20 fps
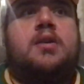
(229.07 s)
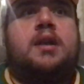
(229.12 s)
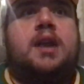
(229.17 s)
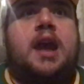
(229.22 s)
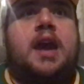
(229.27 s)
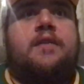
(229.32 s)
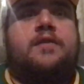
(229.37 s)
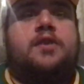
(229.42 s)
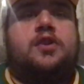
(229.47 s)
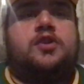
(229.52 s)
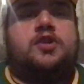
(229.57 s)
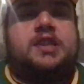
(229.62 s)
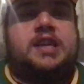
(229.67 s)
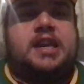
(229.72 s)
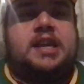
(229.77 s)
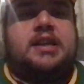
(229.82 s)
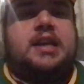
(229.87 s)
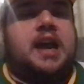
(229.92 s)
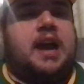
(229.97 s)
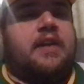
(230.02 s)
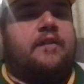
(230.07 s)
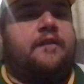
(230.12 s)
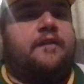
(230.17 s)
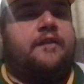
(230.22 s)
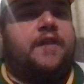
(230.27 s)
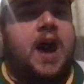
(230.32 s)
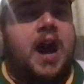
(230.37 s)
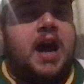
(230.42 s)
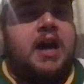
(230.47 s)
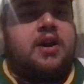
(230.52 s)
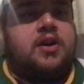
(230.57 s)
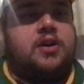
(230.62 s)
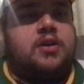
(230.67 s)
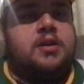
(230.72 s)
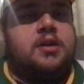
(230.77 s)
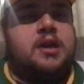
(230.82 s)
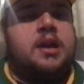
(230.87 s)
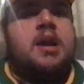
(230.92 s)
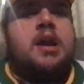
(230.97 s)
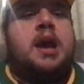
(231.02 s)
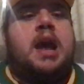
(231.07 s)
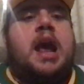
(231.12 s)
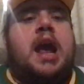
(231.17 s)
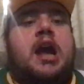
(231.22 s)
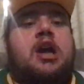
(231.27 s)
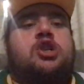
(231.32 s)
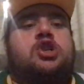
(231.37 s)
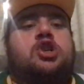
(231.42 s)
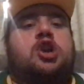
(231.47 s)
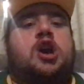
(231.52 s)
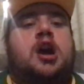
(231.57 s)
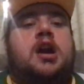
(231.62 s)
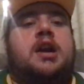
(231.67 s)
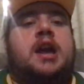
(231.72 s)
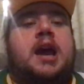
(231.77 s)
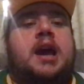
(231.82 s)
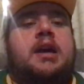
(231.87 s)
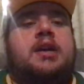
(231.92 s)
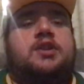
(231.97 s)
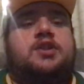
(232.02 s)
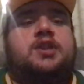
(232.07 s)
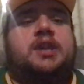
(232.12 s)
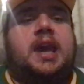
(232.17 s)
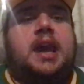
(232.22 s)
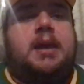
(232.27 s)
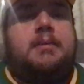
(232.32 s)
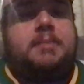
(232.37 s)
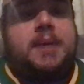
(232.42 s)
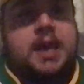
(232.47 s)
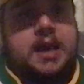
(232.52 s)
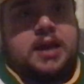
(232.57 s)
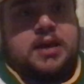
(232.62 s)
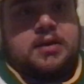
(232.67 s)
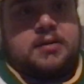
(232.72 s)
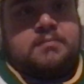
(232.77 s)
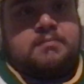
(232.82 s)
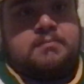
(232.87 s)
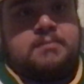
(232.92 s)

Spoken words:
And after Dean got fired and John Hynes came in,